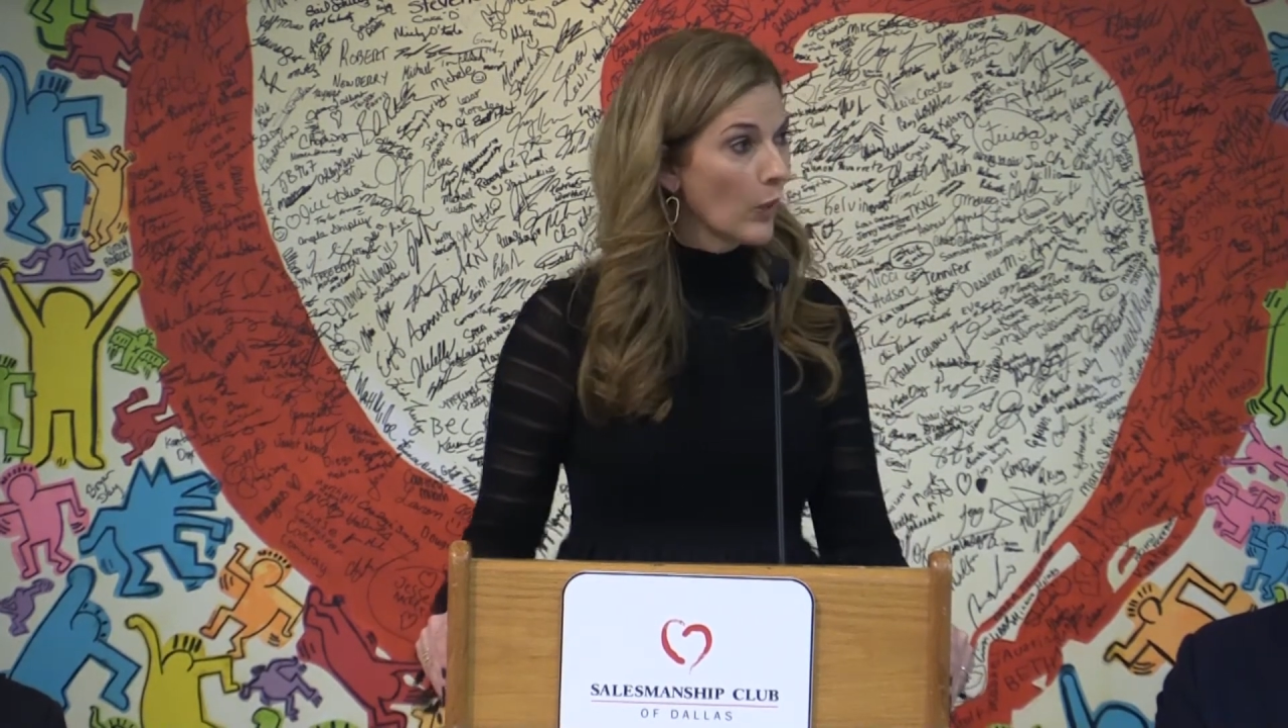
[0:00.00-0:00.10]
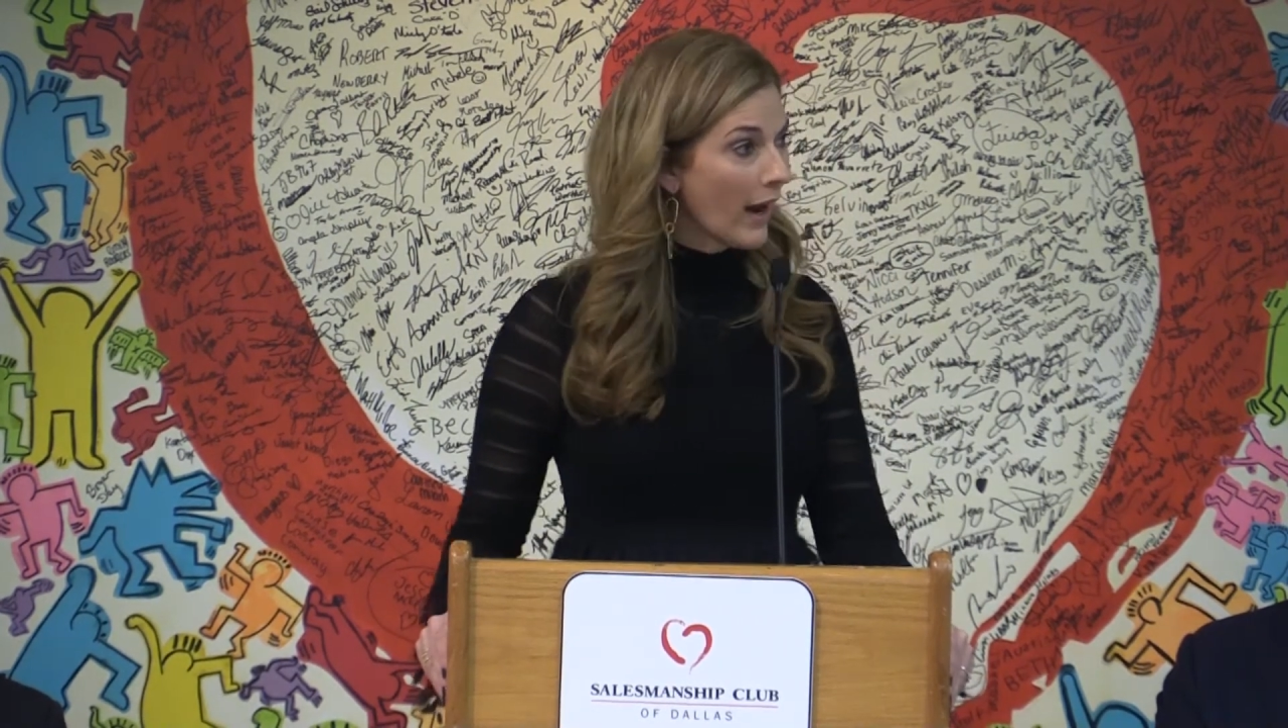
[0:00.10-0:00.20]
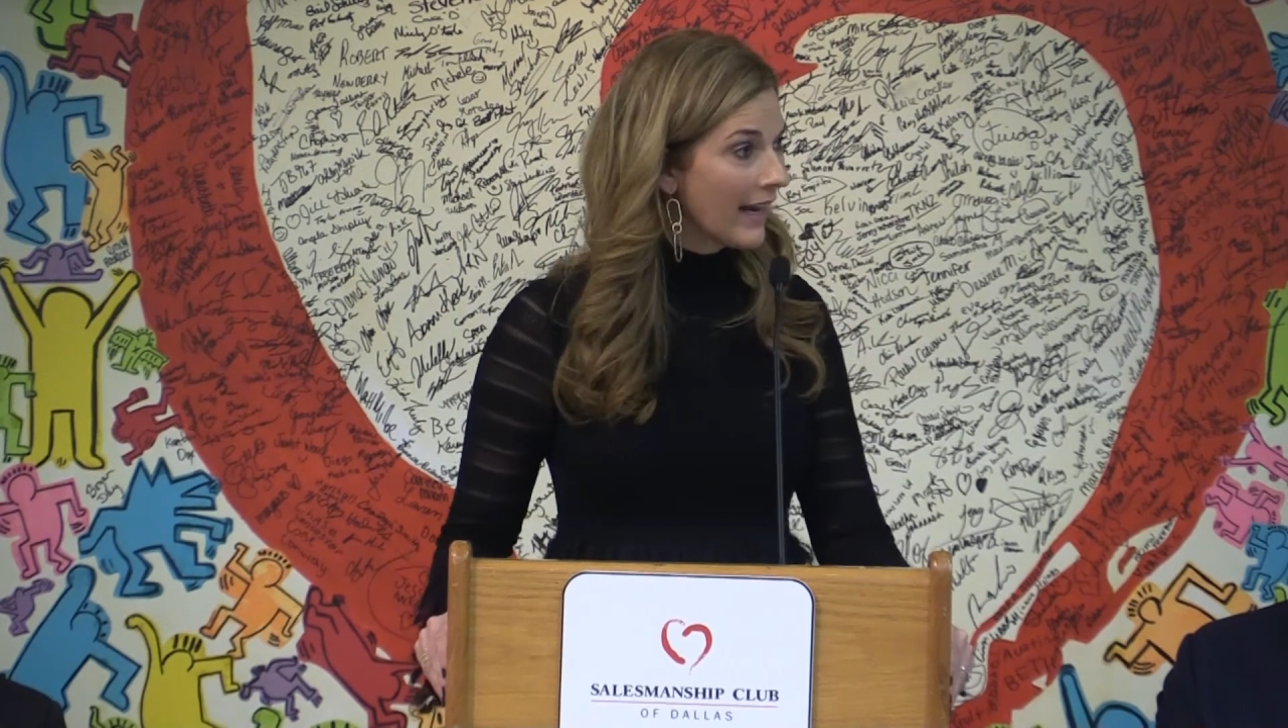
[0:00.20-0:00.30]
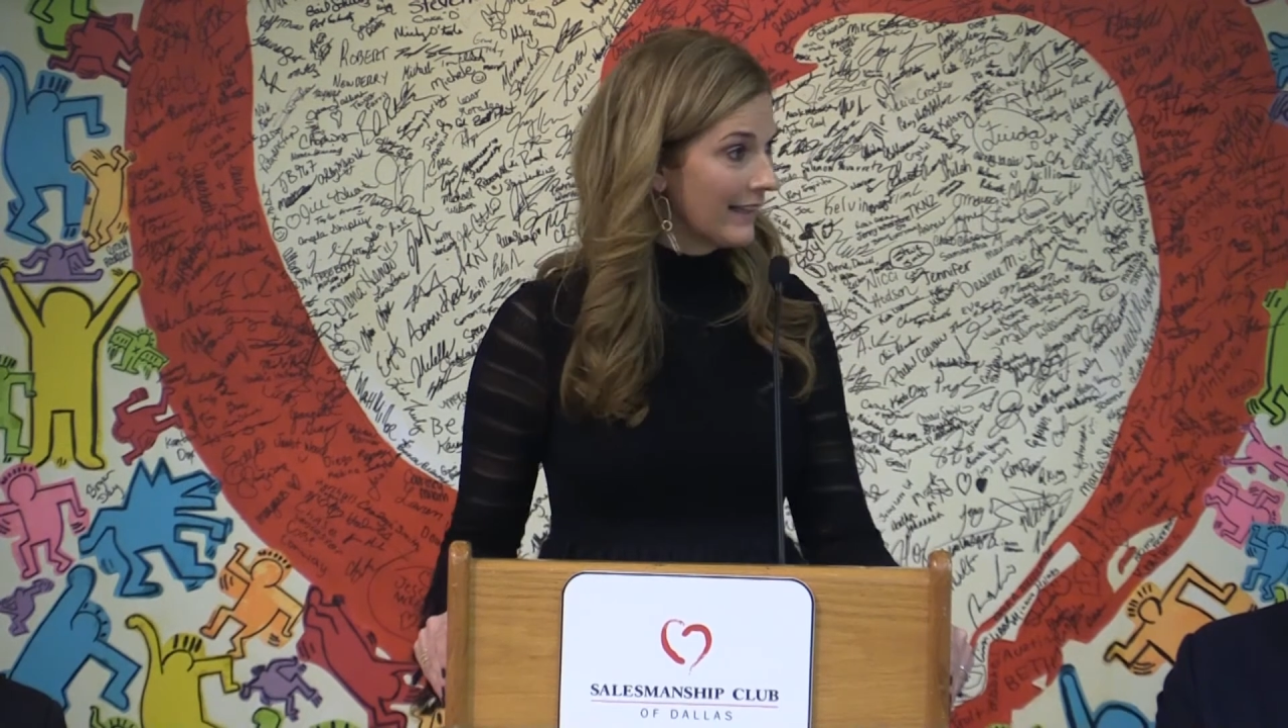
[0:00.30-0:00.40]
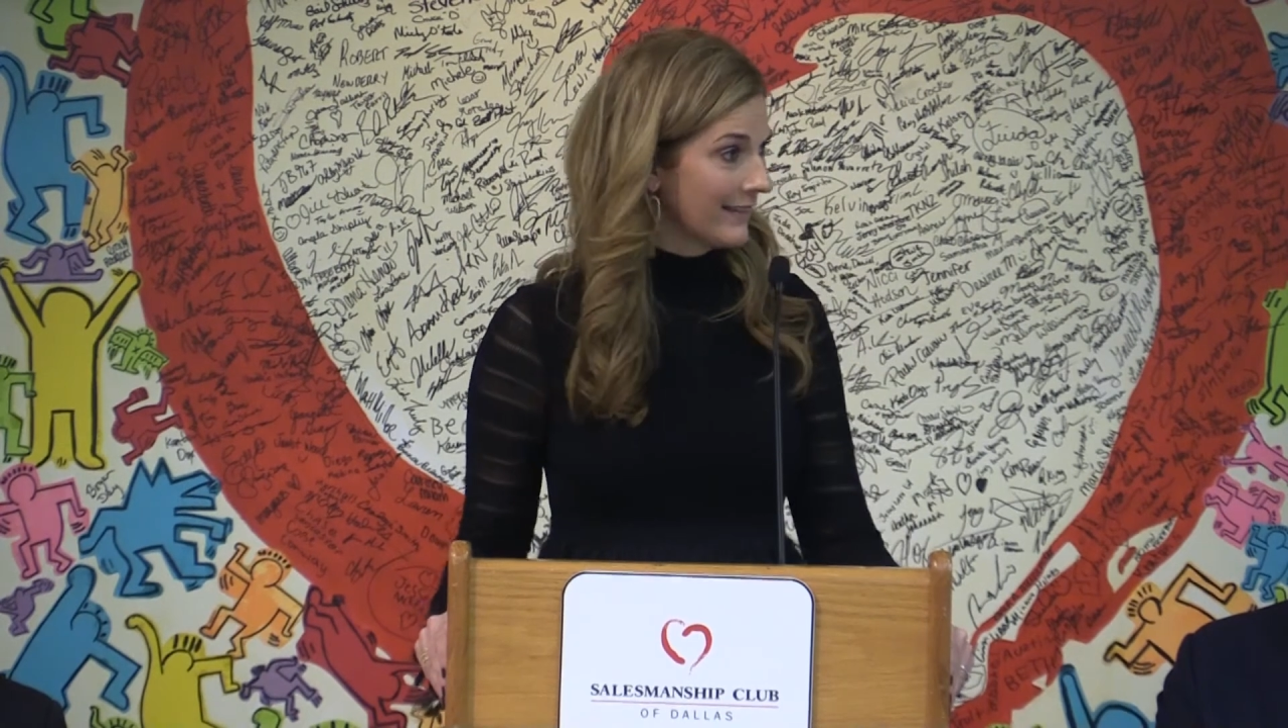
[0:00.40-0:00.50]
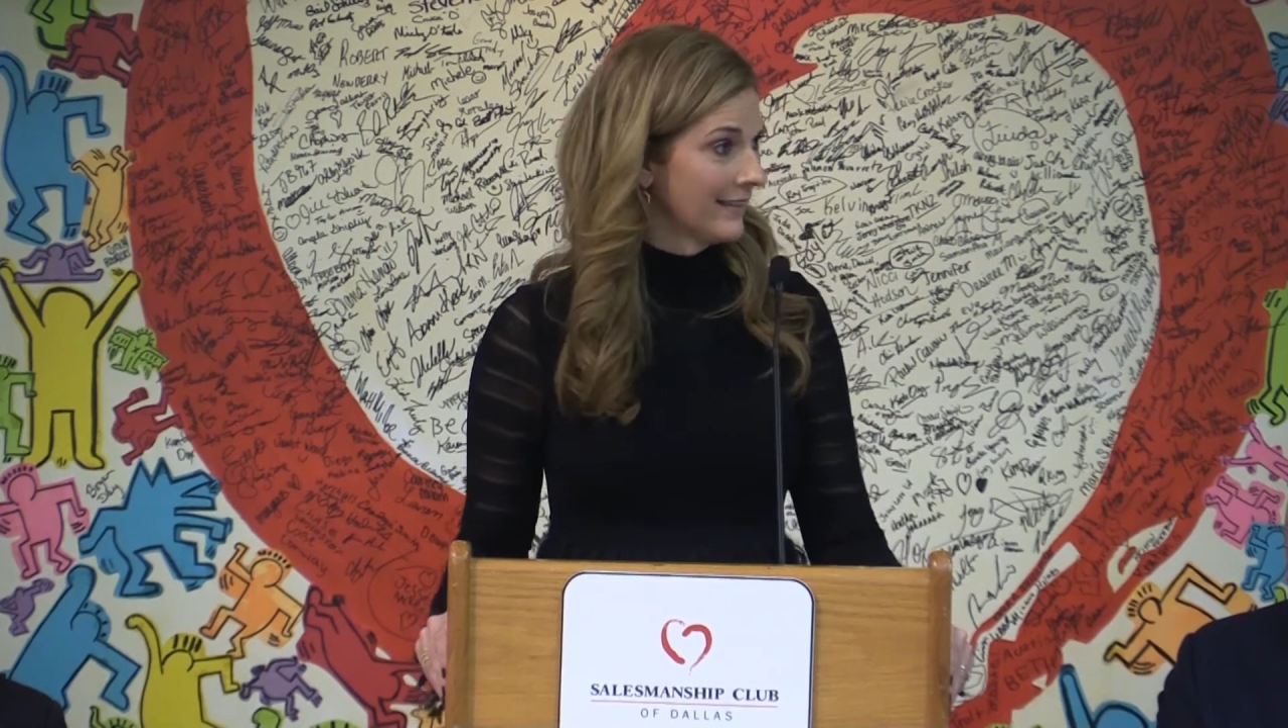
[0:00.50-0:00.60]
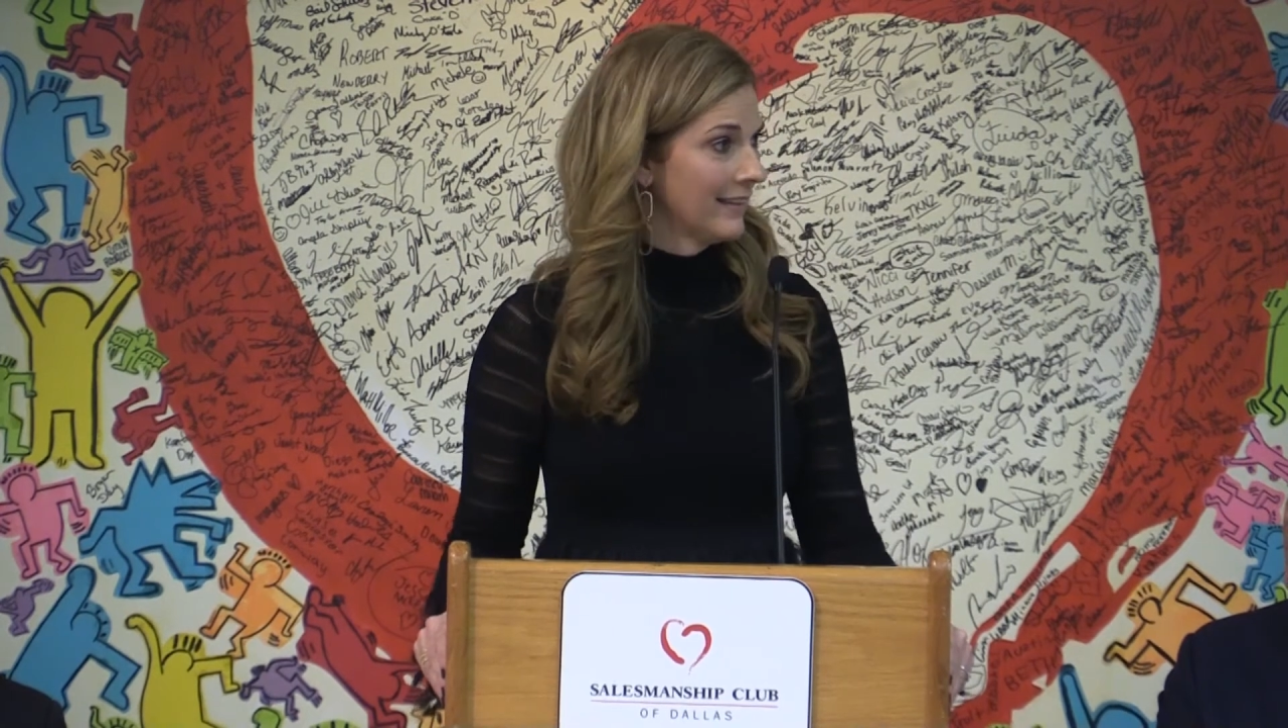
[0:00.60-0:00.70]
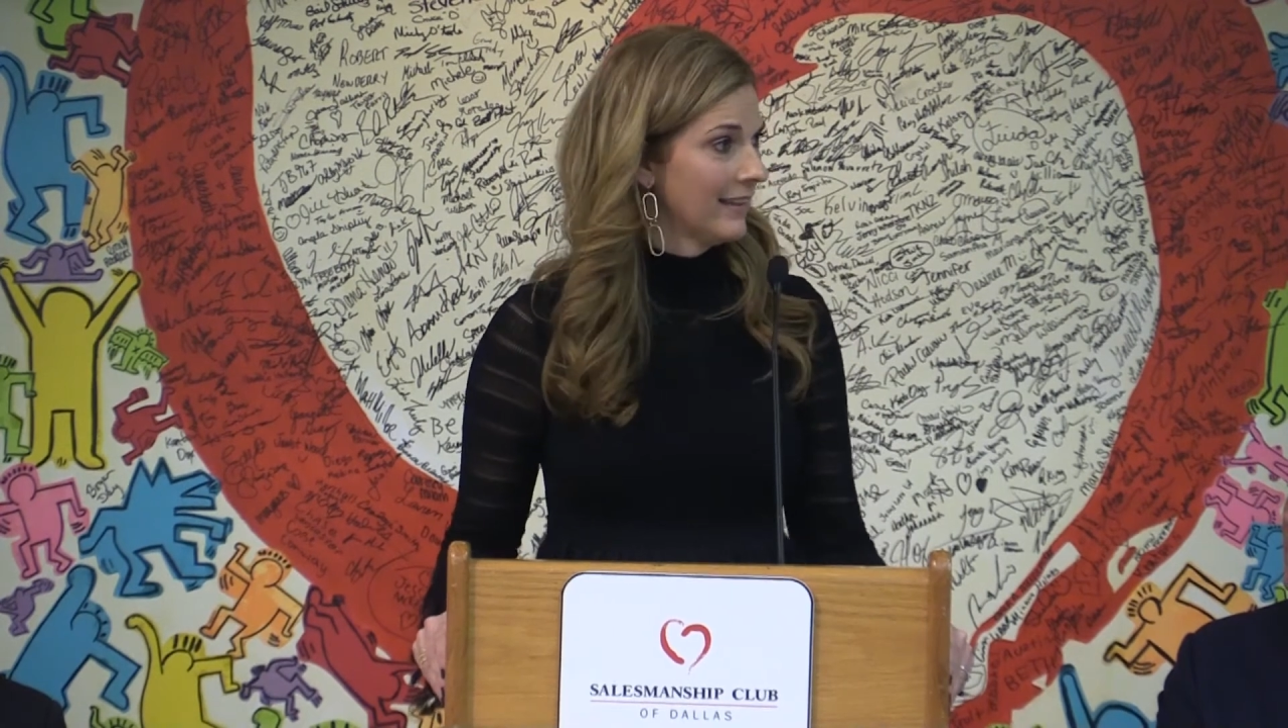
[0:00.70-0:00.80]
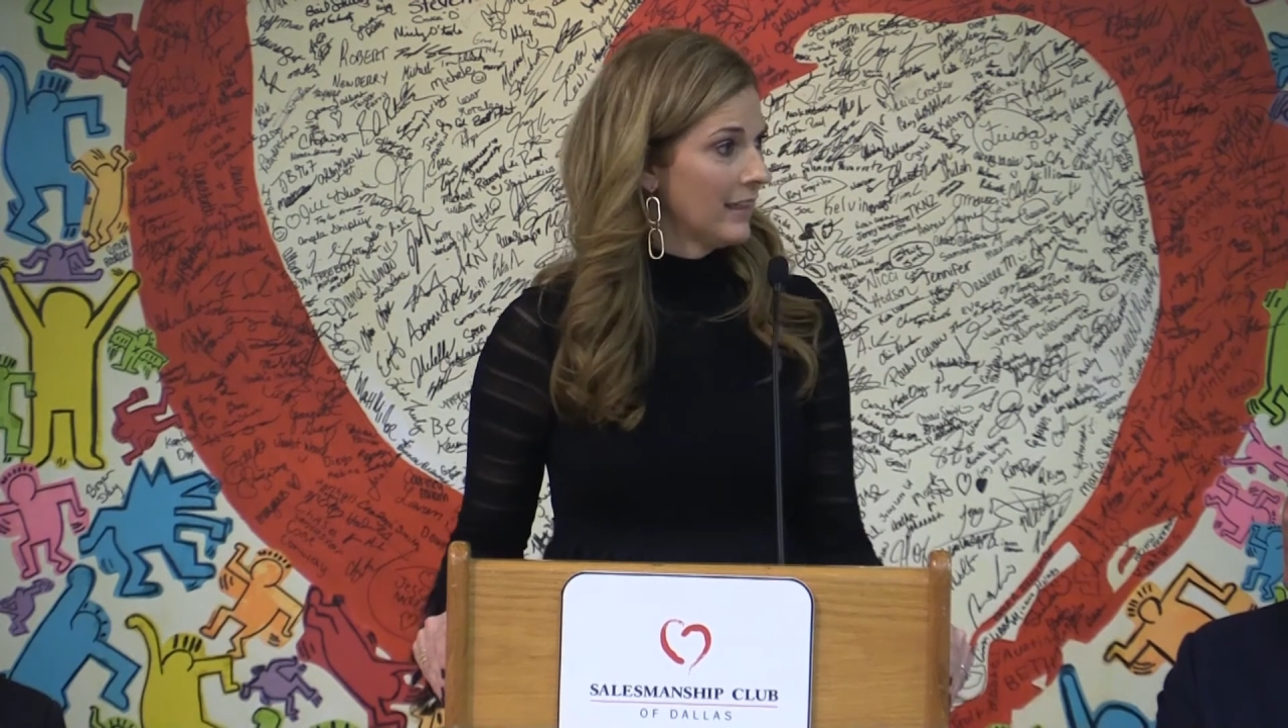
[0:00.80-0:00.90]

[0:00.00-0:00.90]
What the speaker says: right.